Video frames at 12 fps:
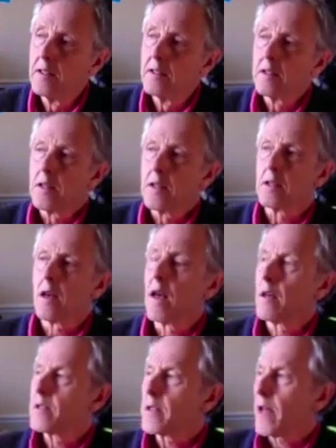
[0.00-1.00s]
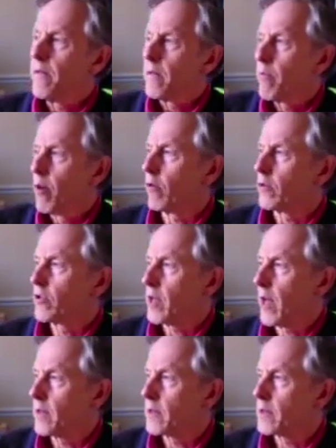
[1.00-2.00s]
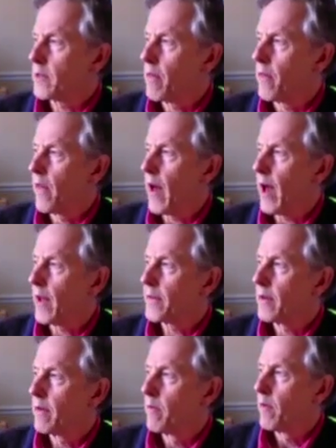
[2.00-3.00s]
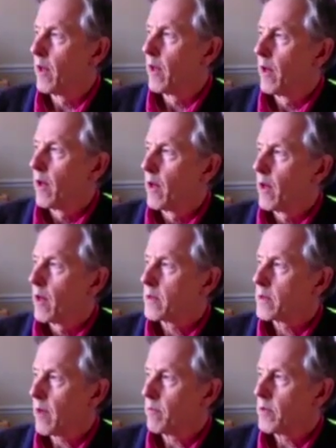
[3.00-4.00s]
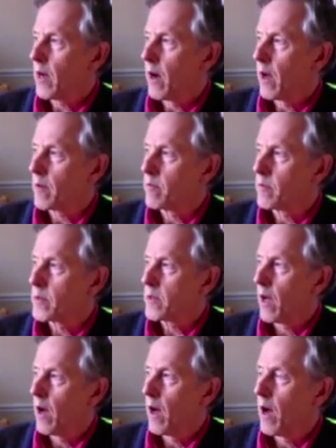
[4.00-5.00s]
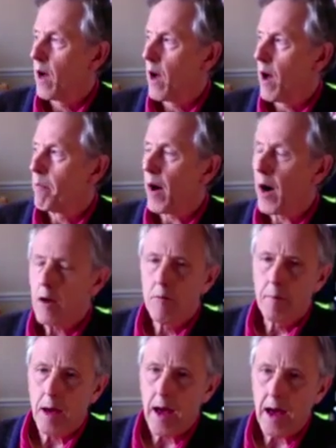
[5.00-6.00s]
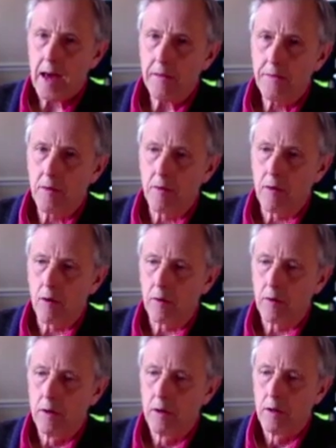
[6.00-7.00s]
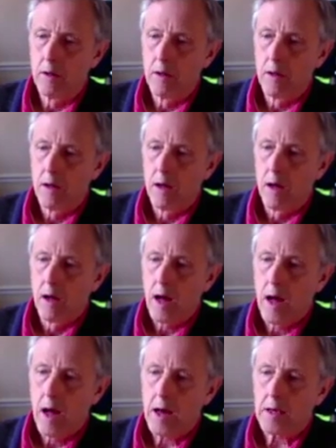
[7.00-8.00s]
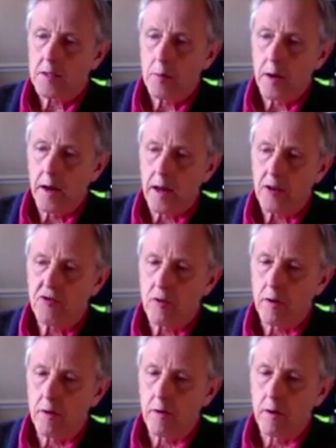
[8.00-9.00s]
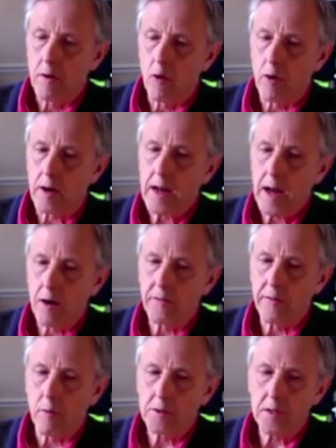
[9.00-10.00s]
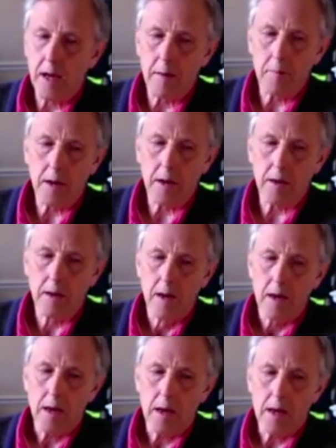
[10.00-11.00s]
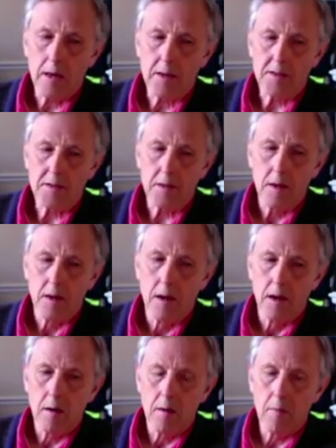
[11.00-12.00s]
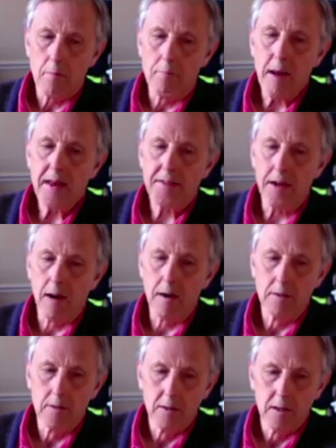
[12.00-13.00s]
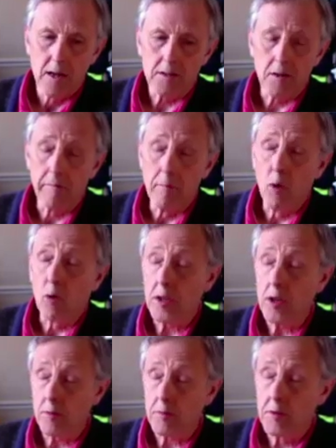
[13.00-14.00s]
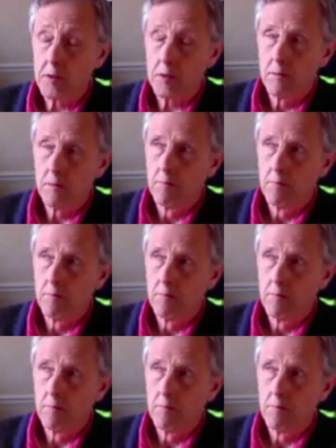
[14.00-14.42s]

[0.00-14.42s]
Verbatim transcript: See, Stephen Porges says that sometimes biobehavioral explanation or account of what's happening is better, so more use,